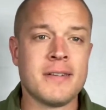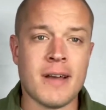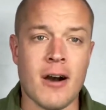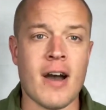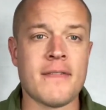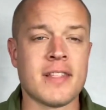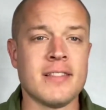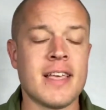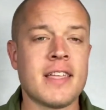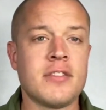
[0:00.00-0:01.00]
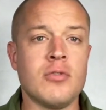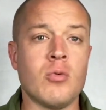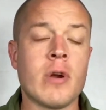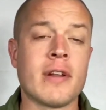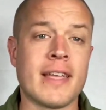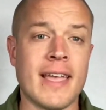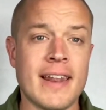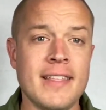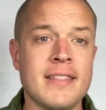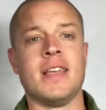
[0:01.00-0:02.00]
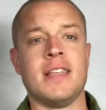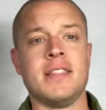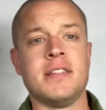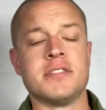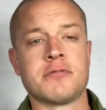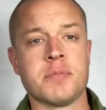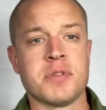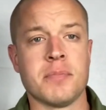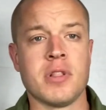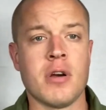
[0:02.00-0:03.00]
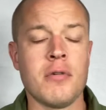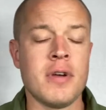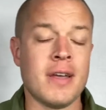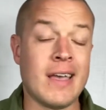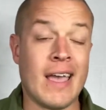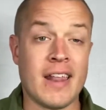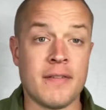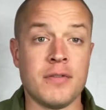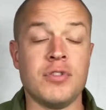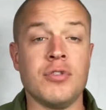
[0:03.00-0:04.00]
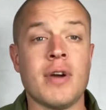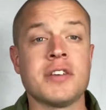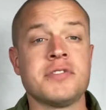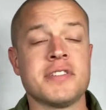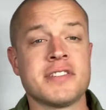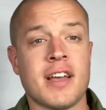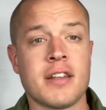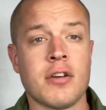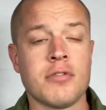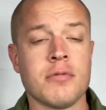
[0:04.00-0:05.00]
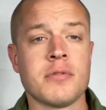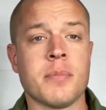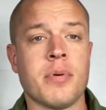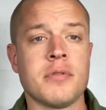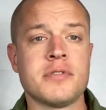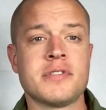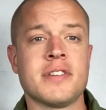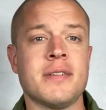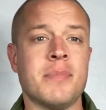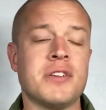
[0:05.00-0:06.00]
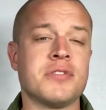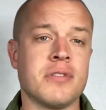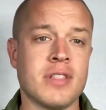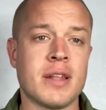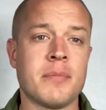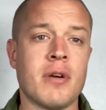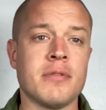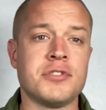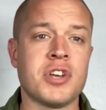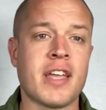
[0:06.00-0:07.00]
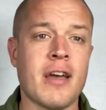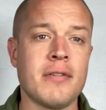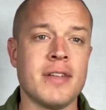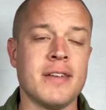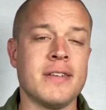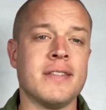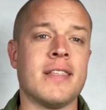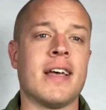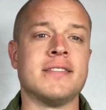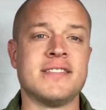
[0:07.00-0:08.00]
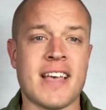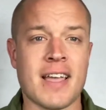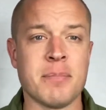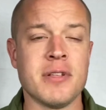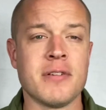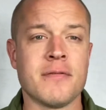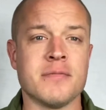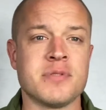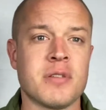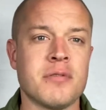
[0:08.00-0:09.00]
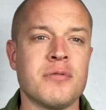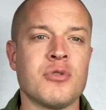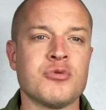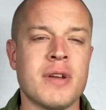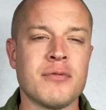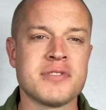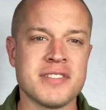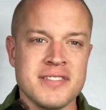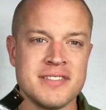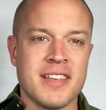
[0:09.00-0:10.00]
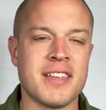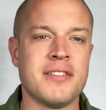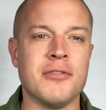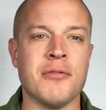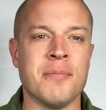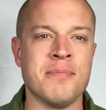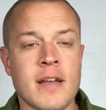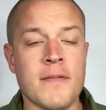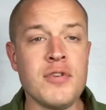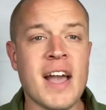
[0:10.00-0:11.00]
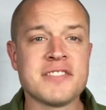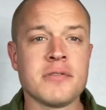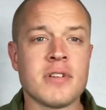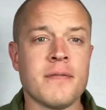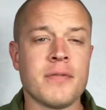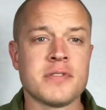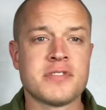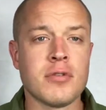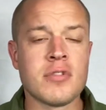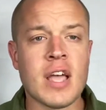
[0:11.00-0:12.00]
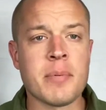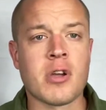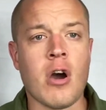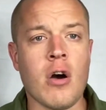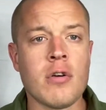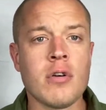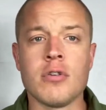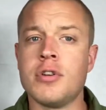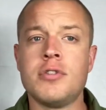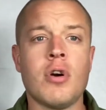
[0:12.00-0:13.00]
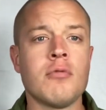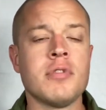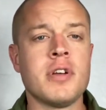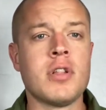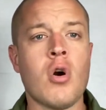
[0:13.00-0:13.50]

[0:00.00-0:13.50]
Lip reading: I'll have the link to where to get it in the description below. And if you do actually decide to go through with the purchase, make sure you let them know at checkout that Zach Miller from Southern Loon Retrievers sent you to them. If you guys are looking for a certain type of collar, or you don't really know